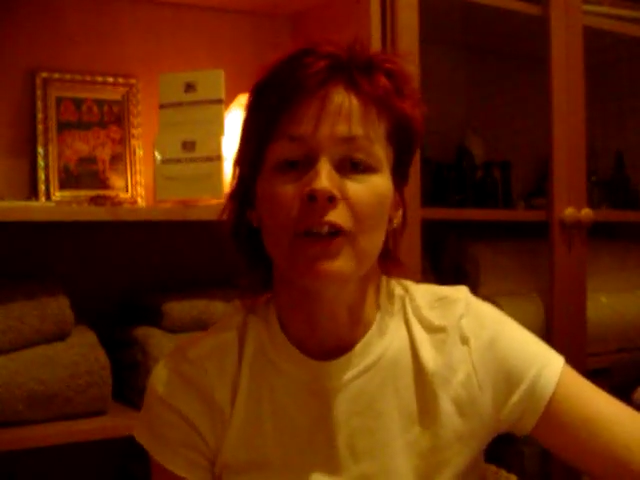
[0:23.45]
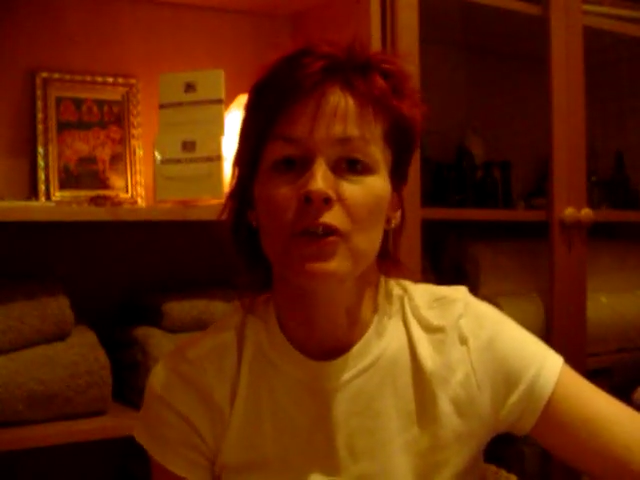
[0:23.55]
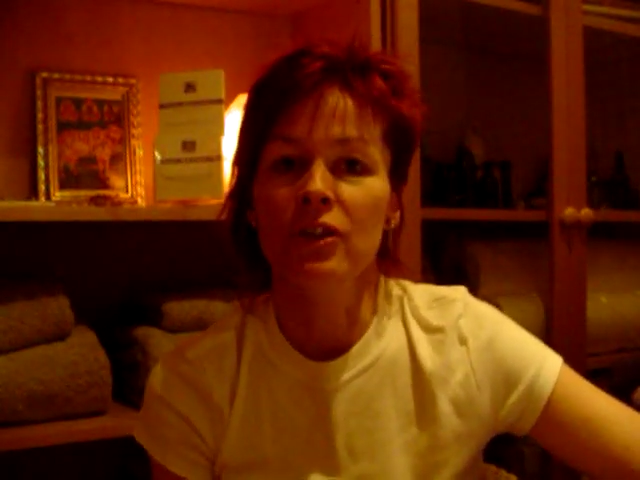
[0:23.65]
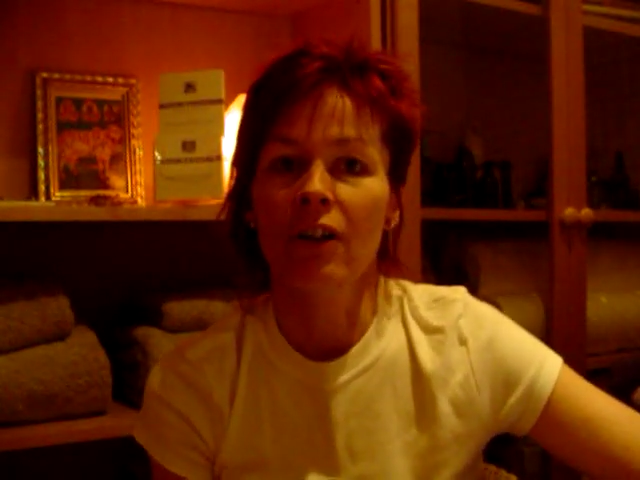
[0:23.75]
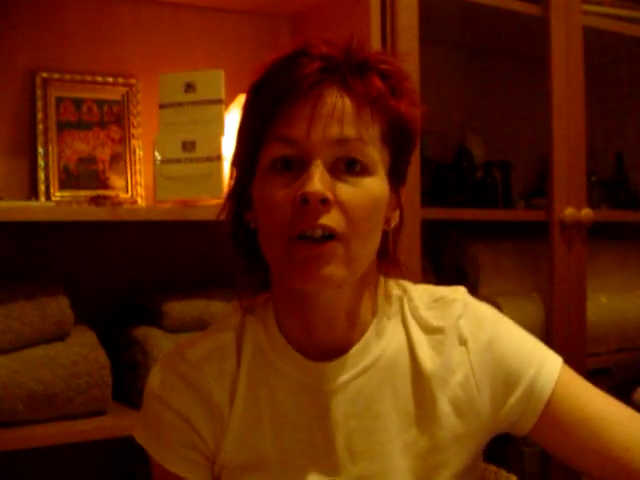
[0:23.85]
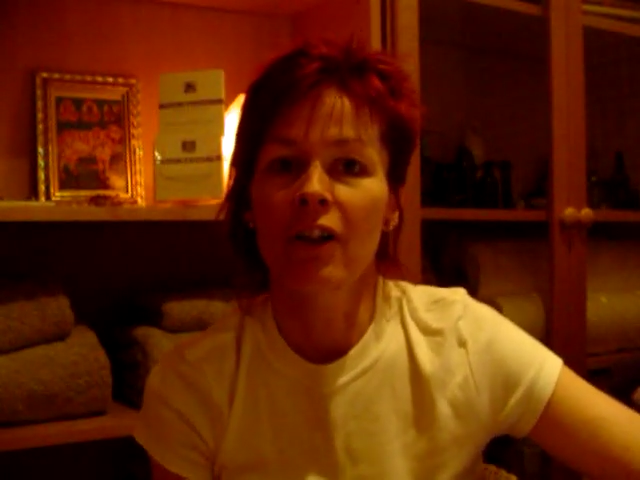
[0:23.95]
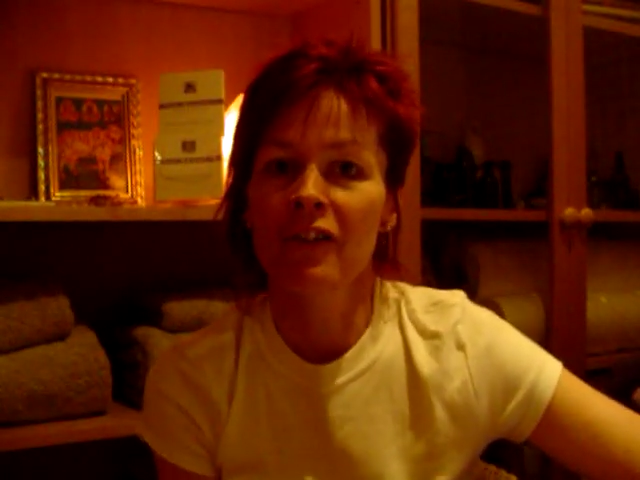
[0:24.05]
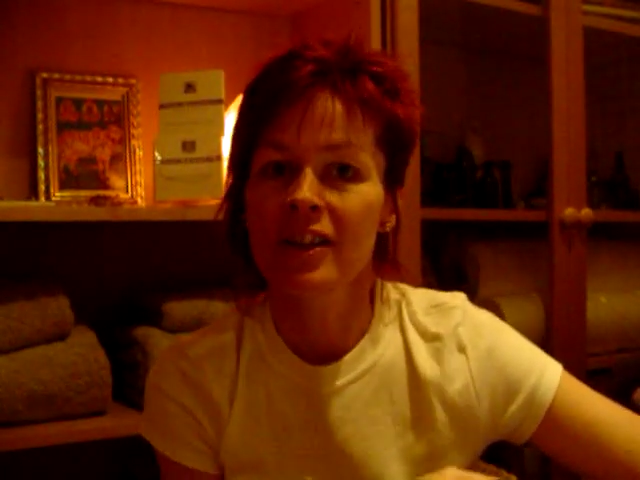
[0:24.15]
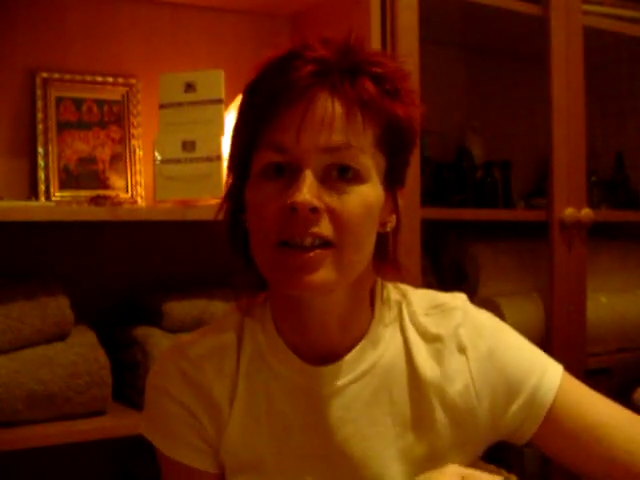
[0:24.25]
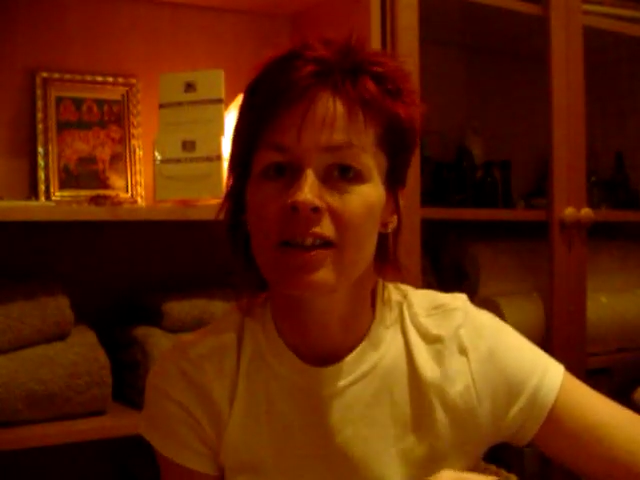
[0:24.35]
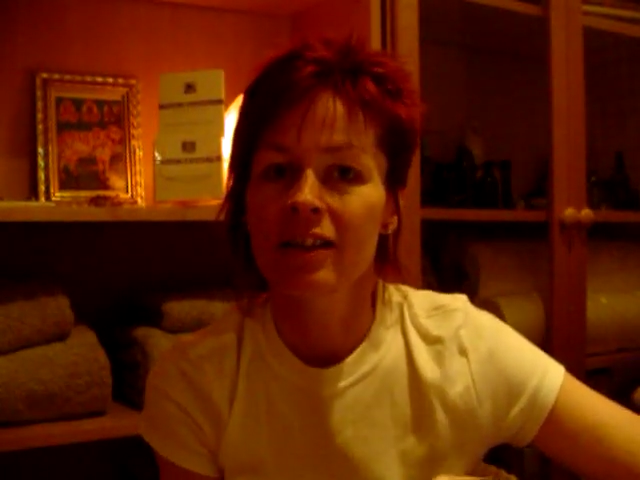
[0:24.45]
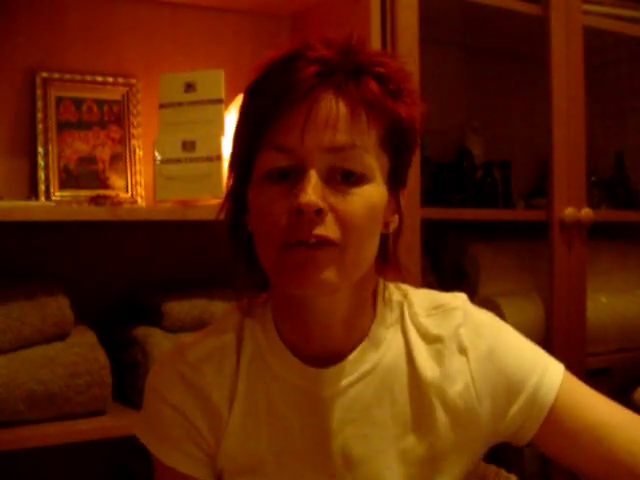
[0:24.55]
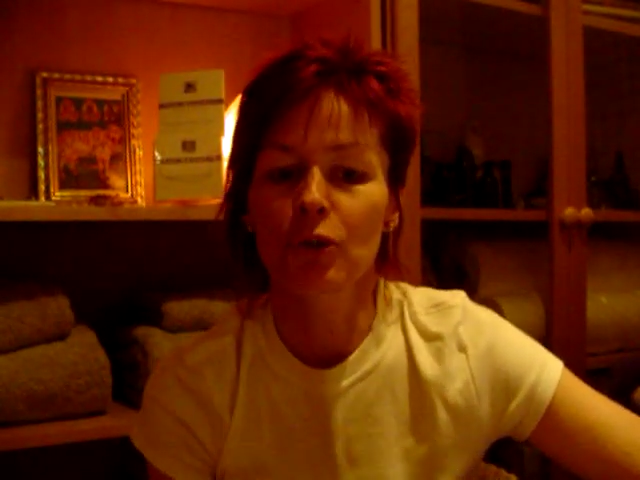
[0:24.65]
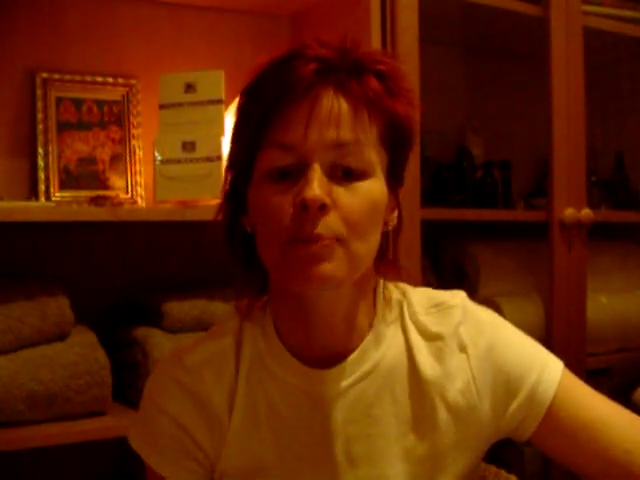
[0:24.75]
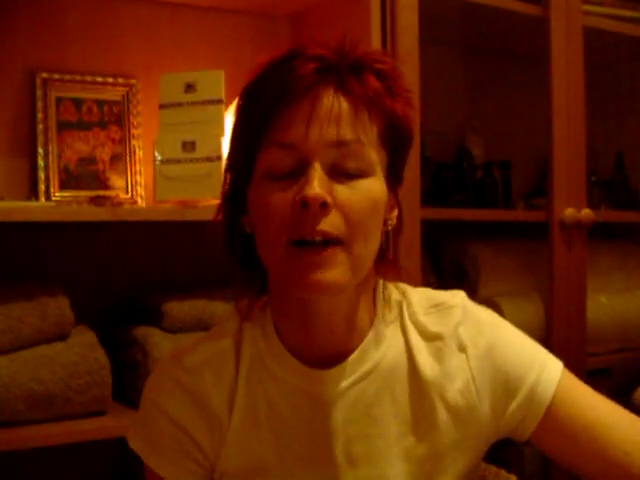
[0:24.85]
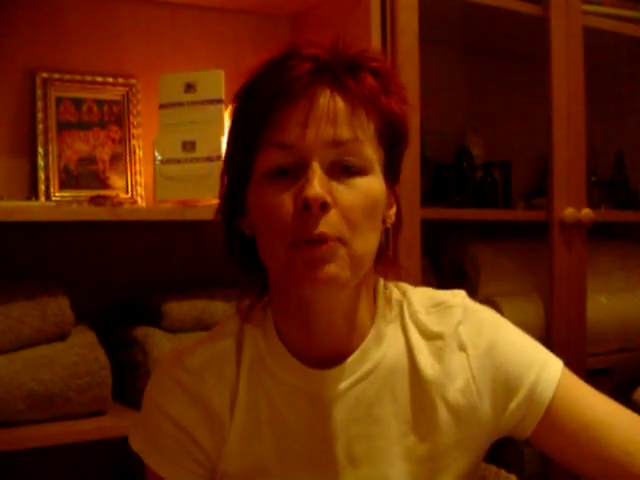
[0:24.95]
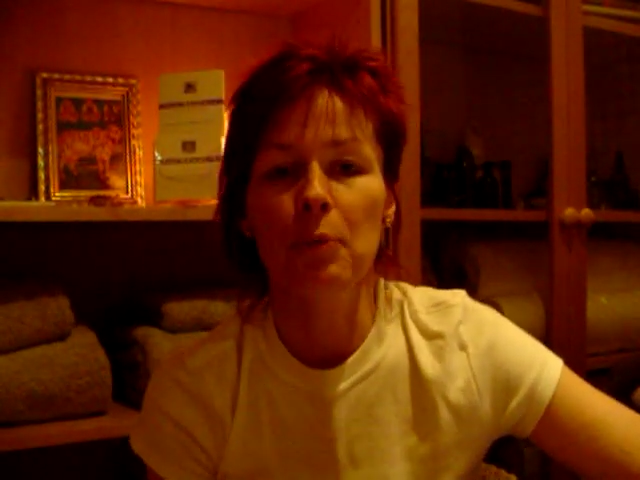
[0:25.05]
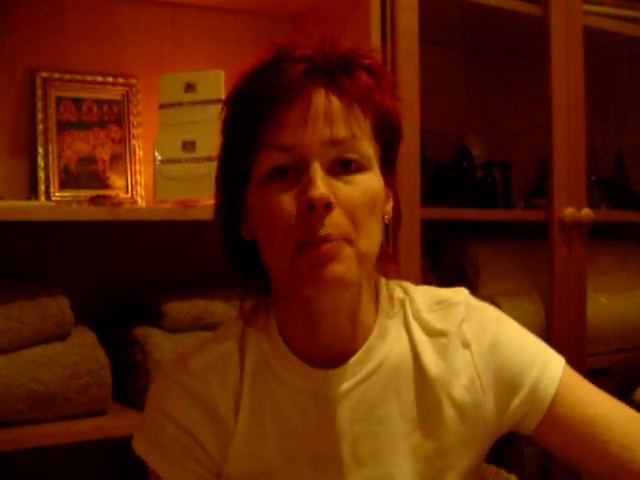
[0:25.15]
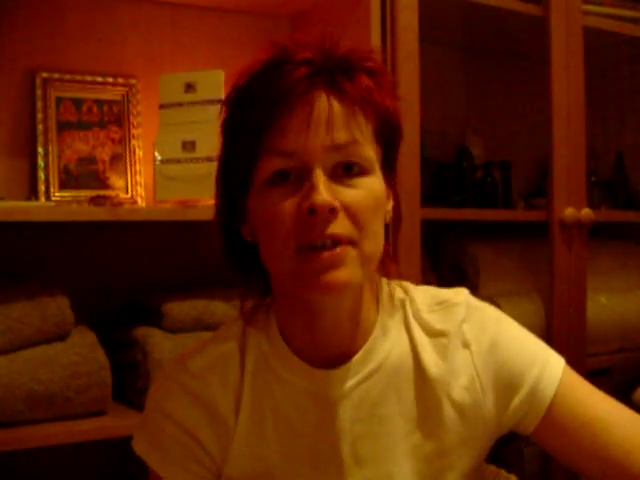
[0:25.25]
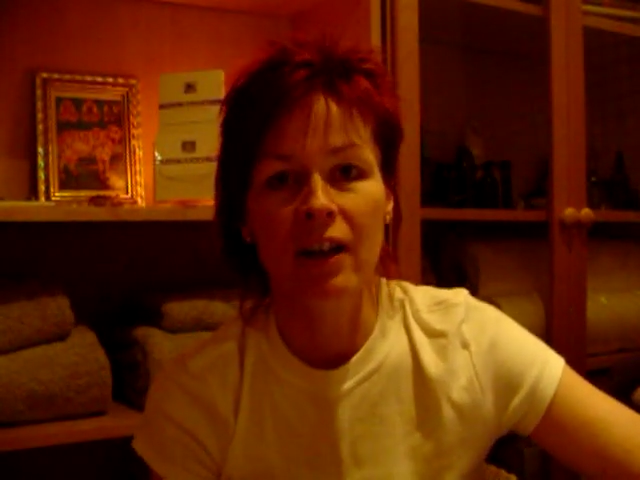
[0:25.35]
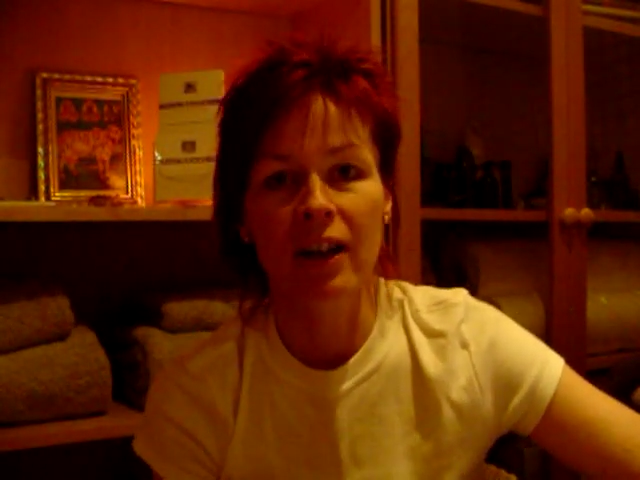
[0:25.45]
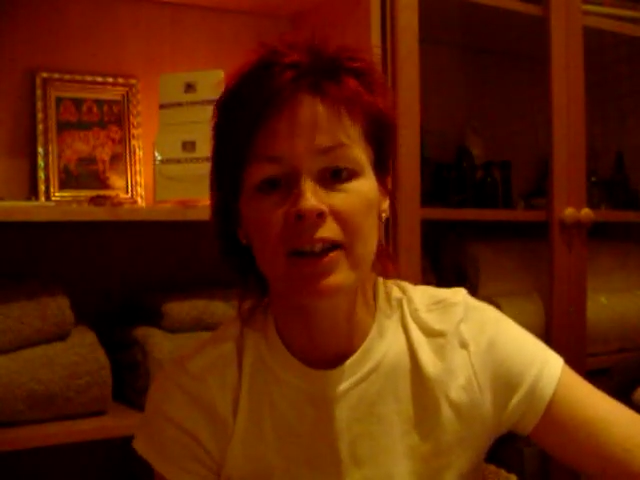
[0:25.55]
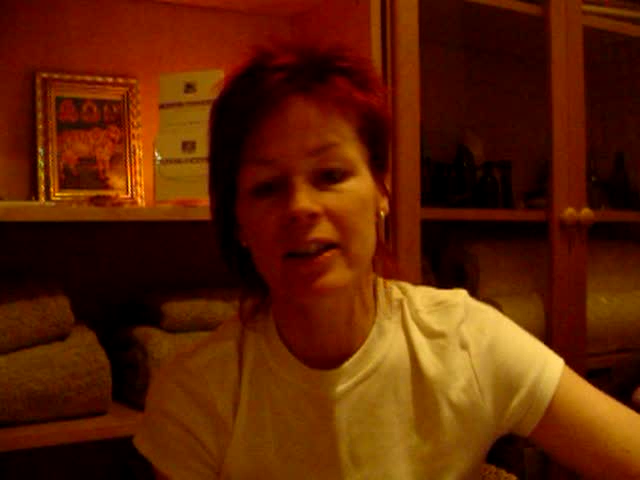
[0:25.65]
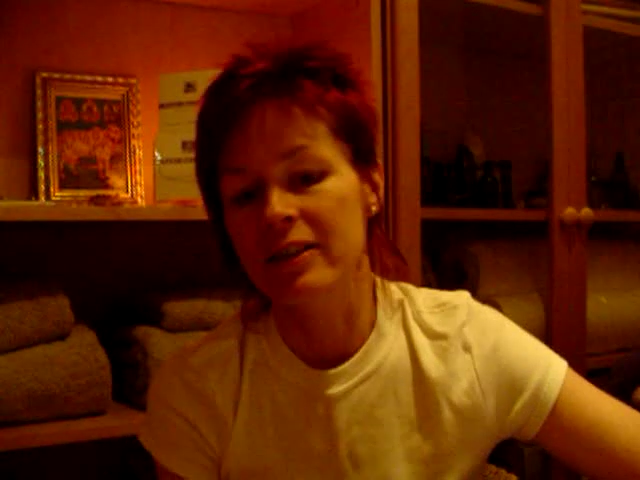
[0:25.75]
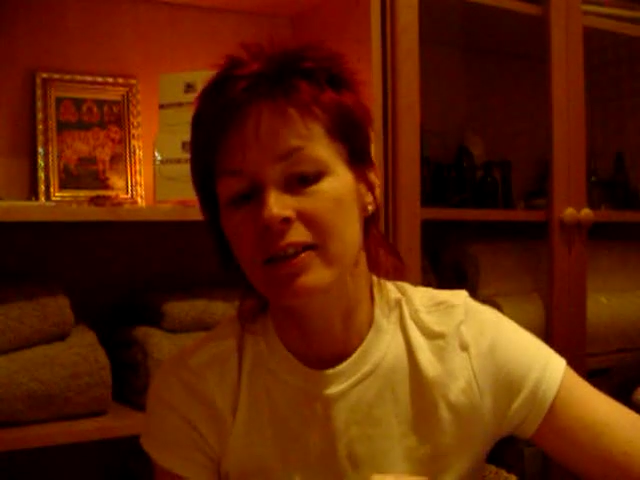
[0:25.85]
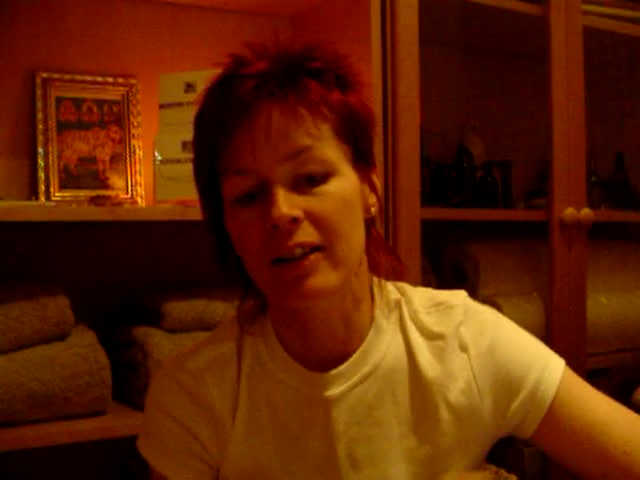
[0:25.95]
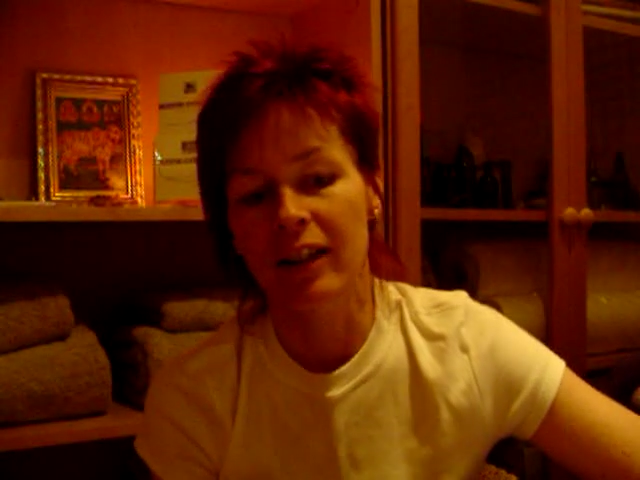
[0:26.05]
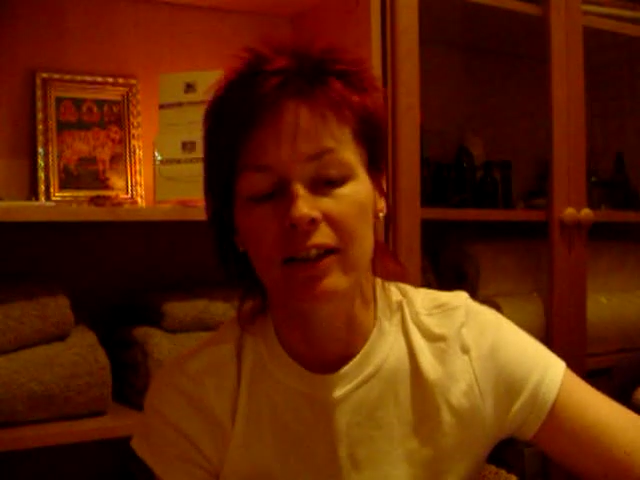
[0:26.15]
photographs for my website